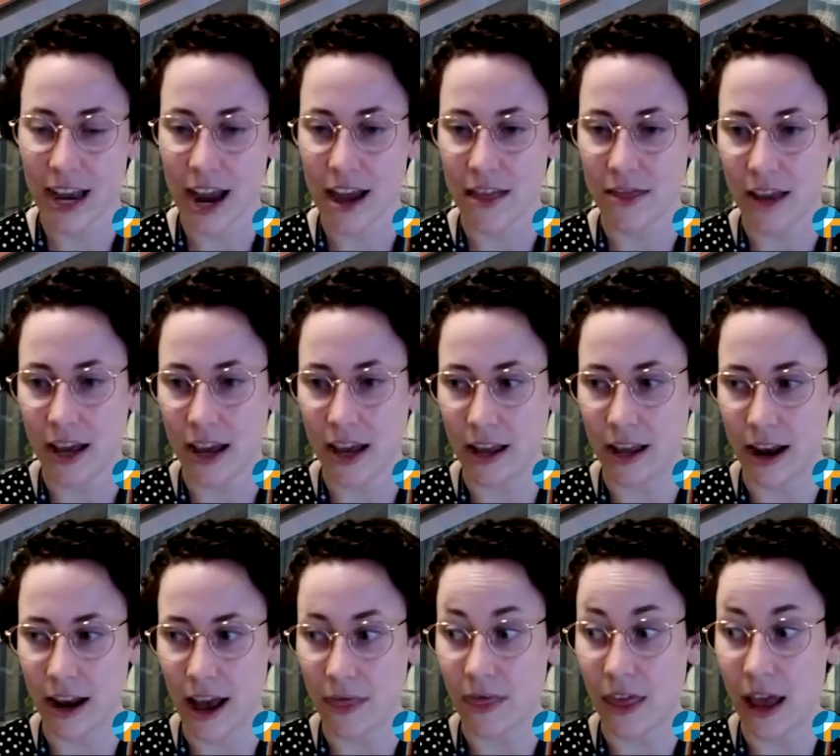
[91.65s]
And then
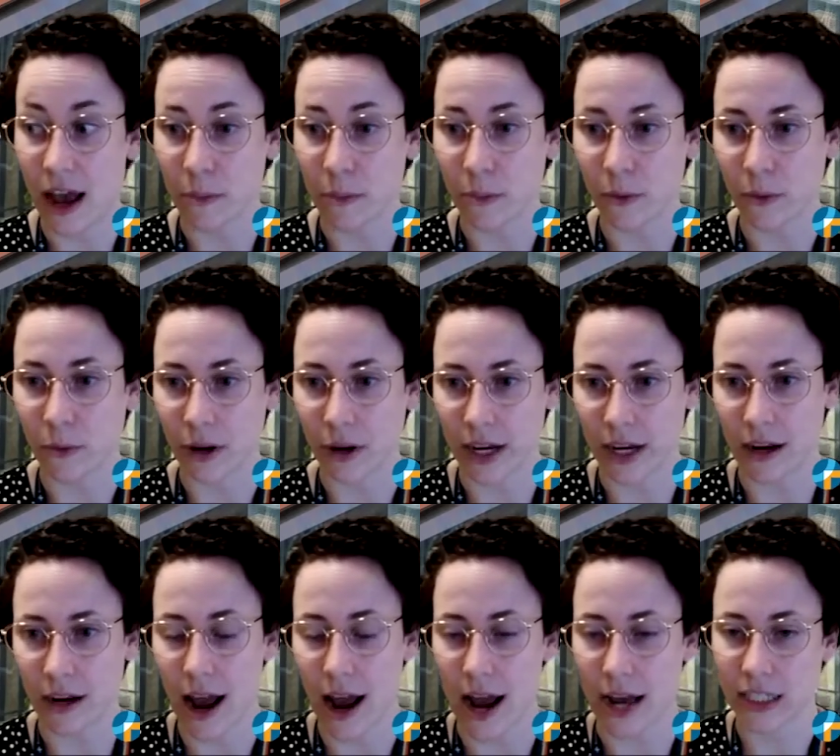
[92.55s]
at that
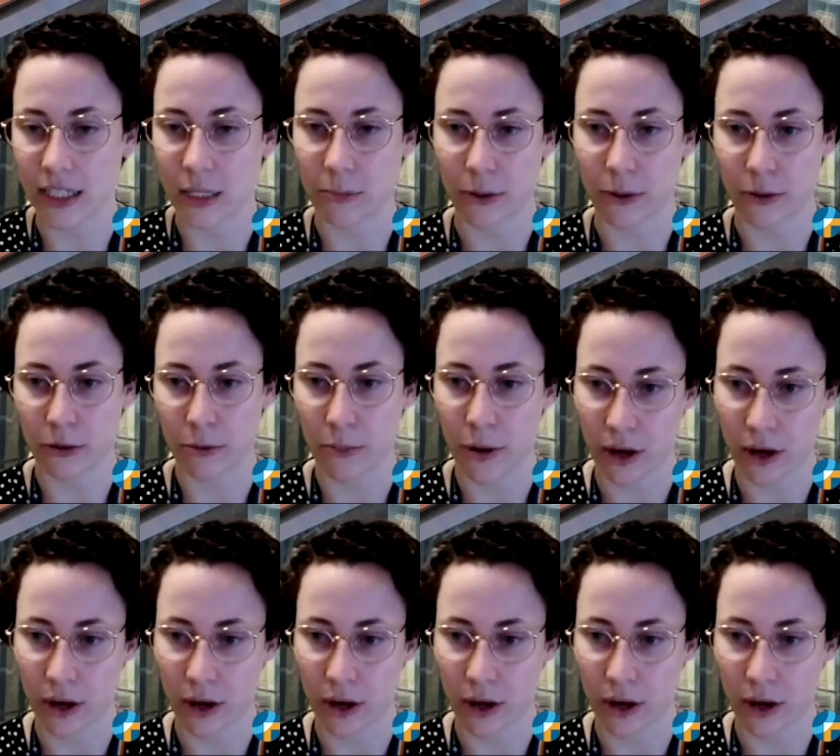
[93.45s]
point, ask both